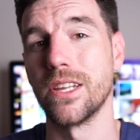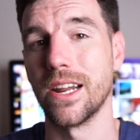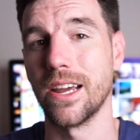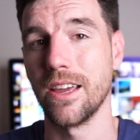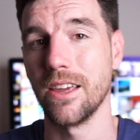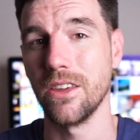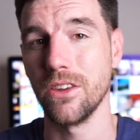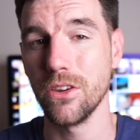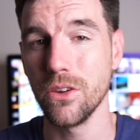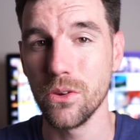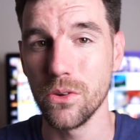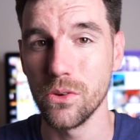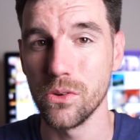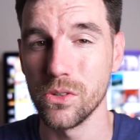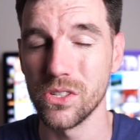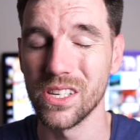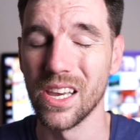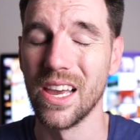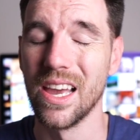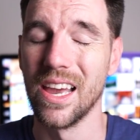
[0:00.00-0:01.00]
that I
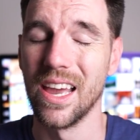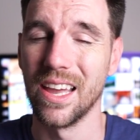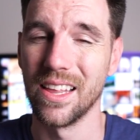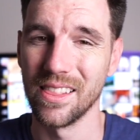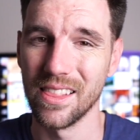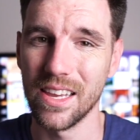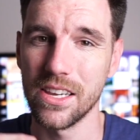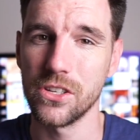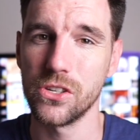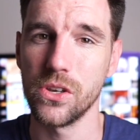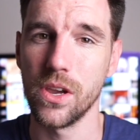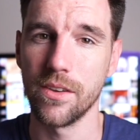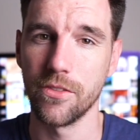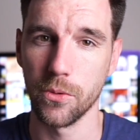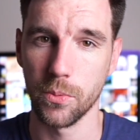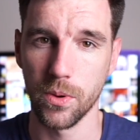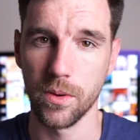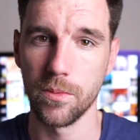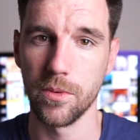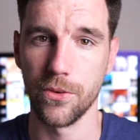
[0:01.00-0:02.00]
use unless you have the
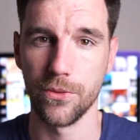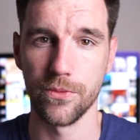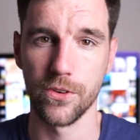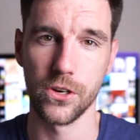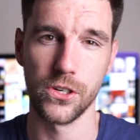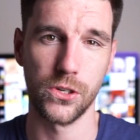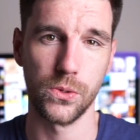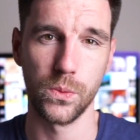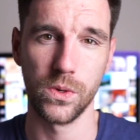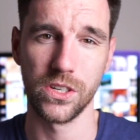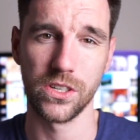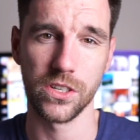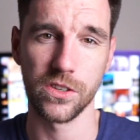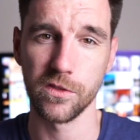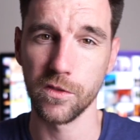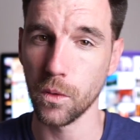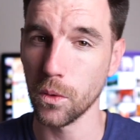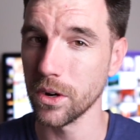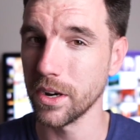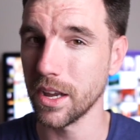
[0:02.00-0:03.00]
premium version, which is
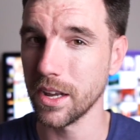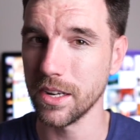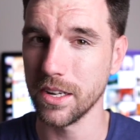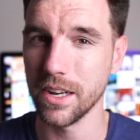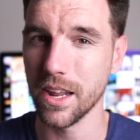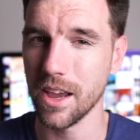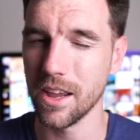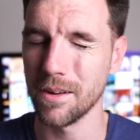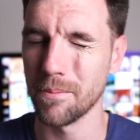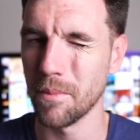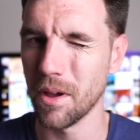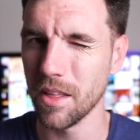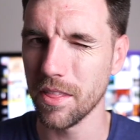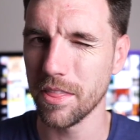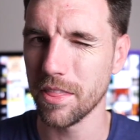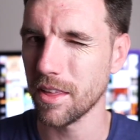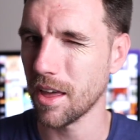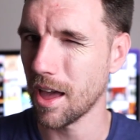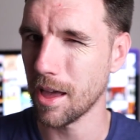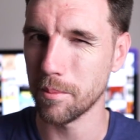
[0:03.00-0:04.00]
$4.99 a
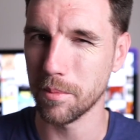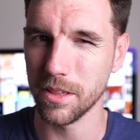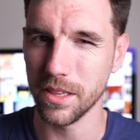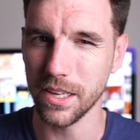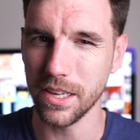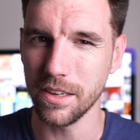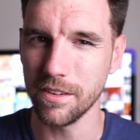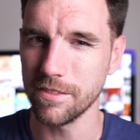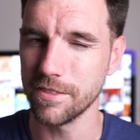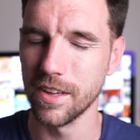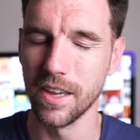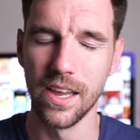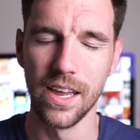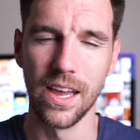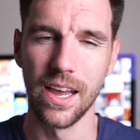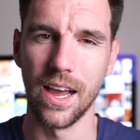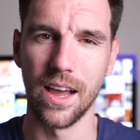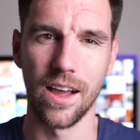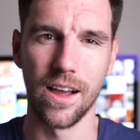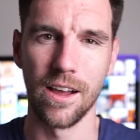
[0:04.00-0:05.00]
month, I believe.
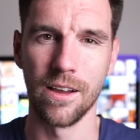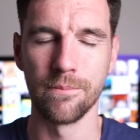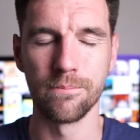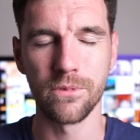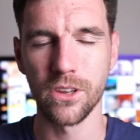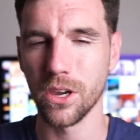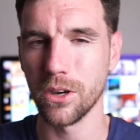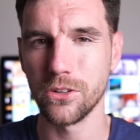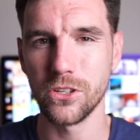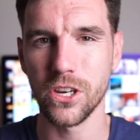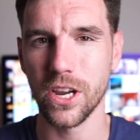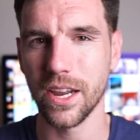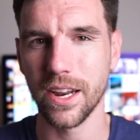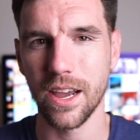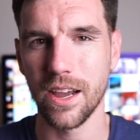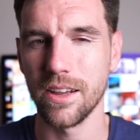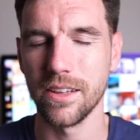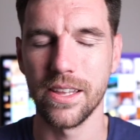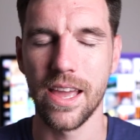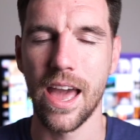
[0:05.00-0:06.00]
Um, go check it
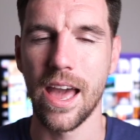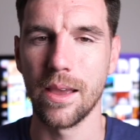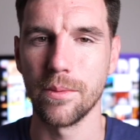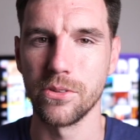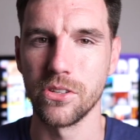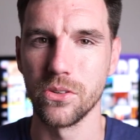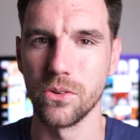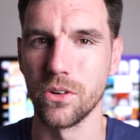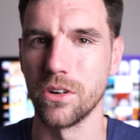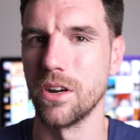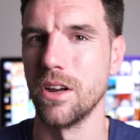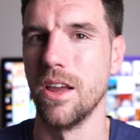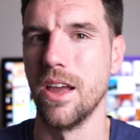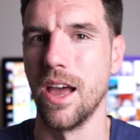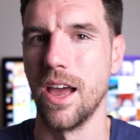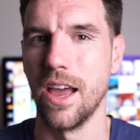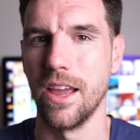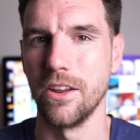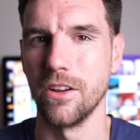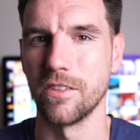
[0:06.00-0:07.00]
out in the App Store
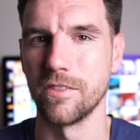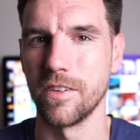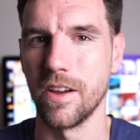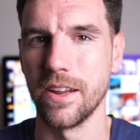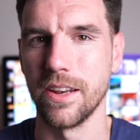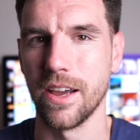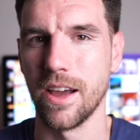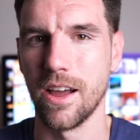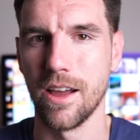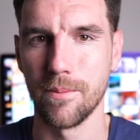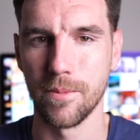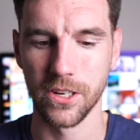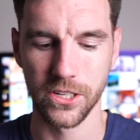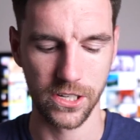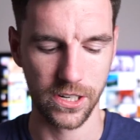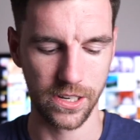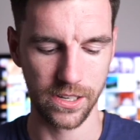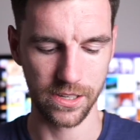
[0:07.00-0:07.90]
and you'll find out how much it